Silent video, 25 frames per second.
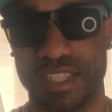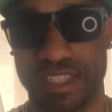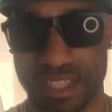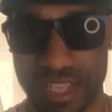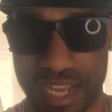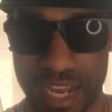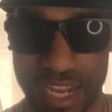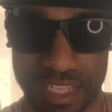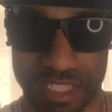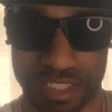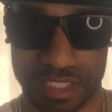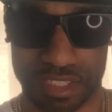
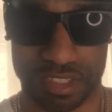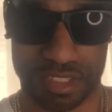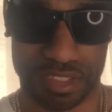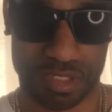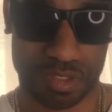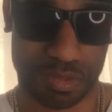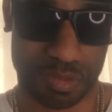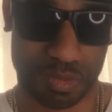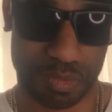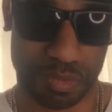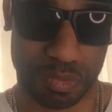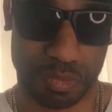
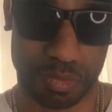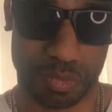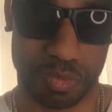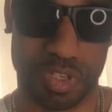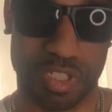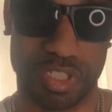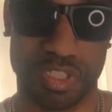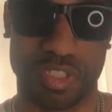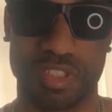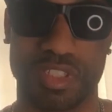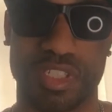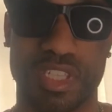That's
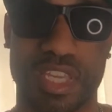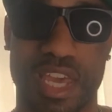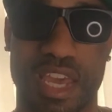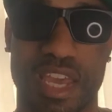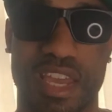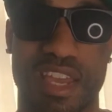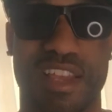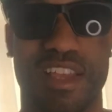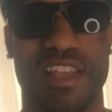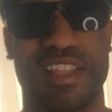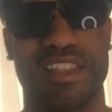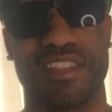what you
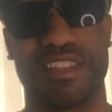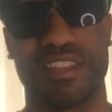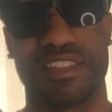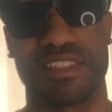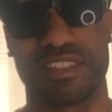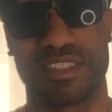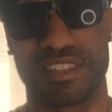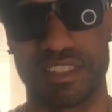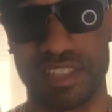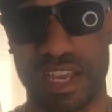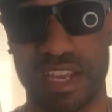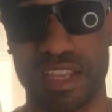get in the
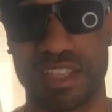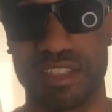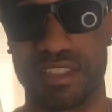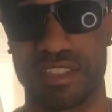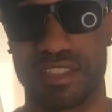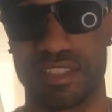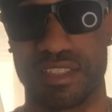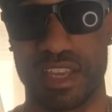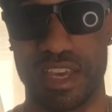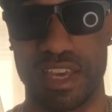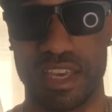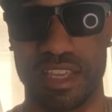second
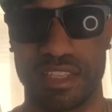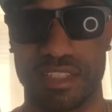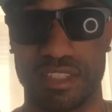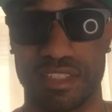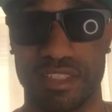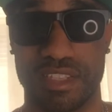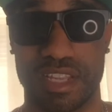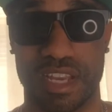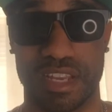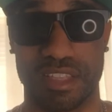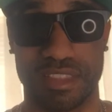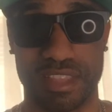stage.
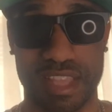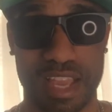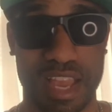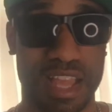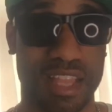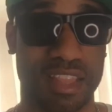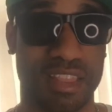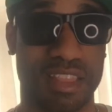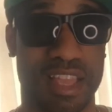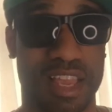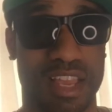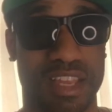Now
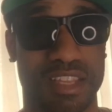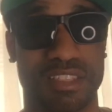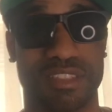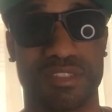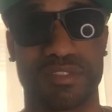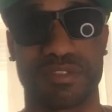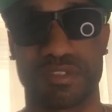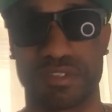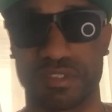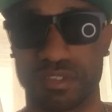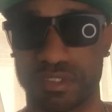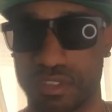that
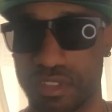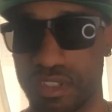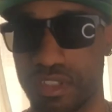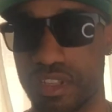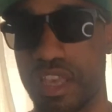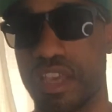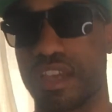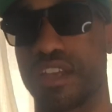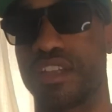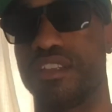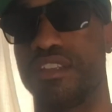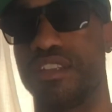lasts
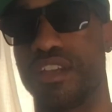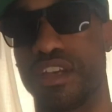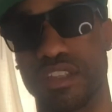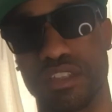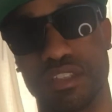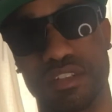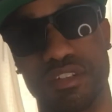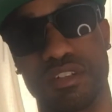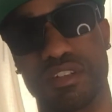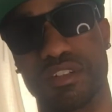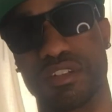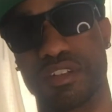like
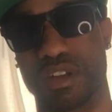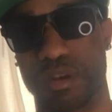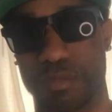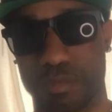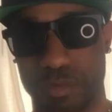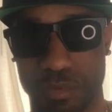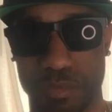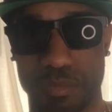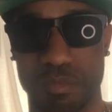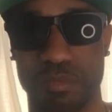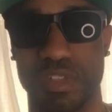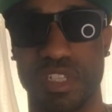another
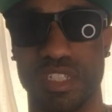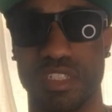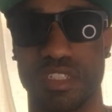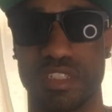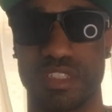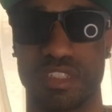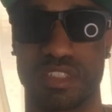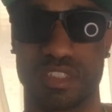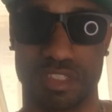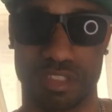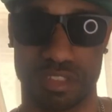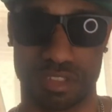couple of
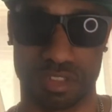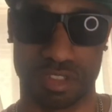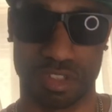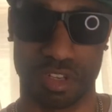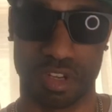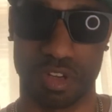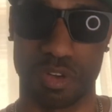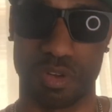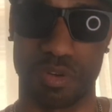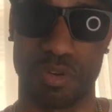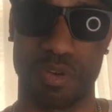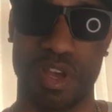minutes and
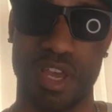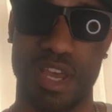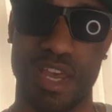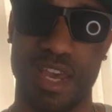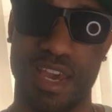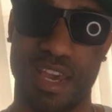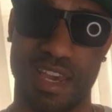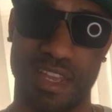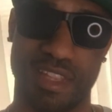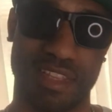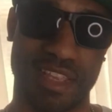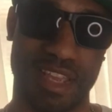so,
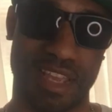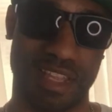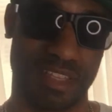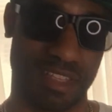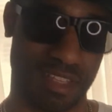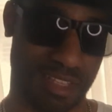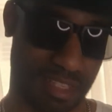and then